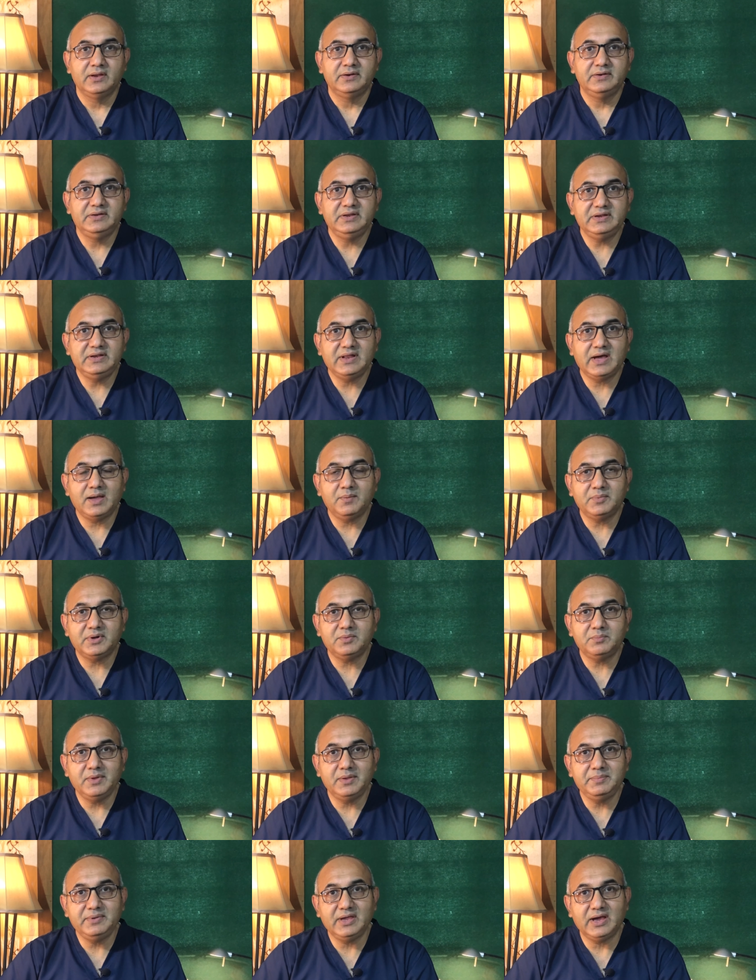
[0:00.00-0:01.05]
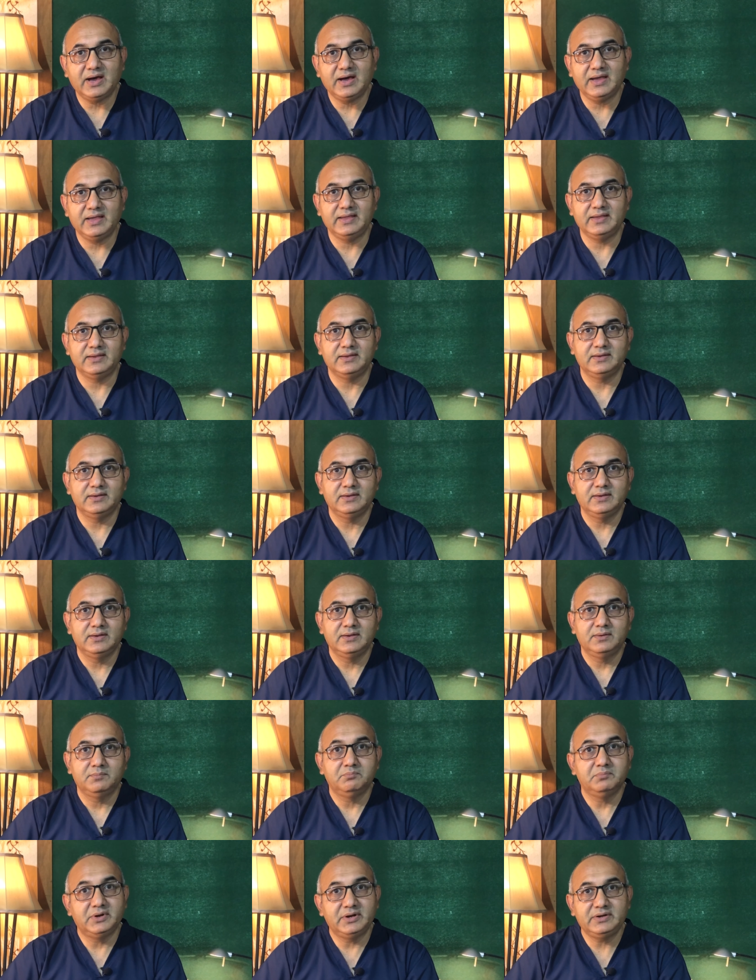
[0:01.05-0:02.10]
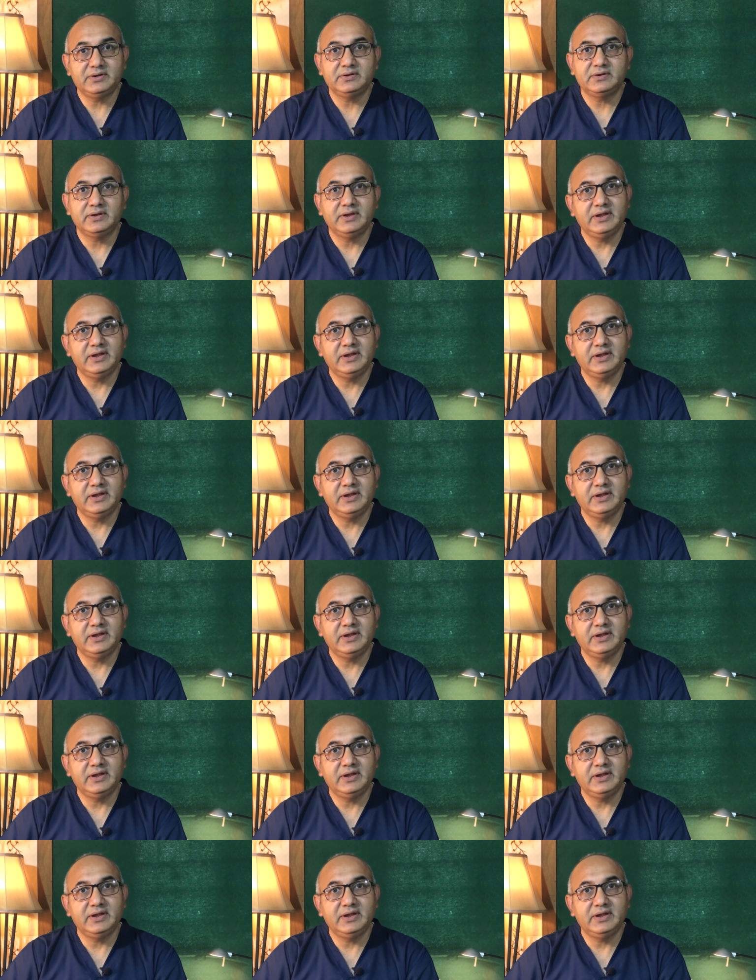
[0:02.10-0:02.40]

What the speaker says: D-dimer may be high, but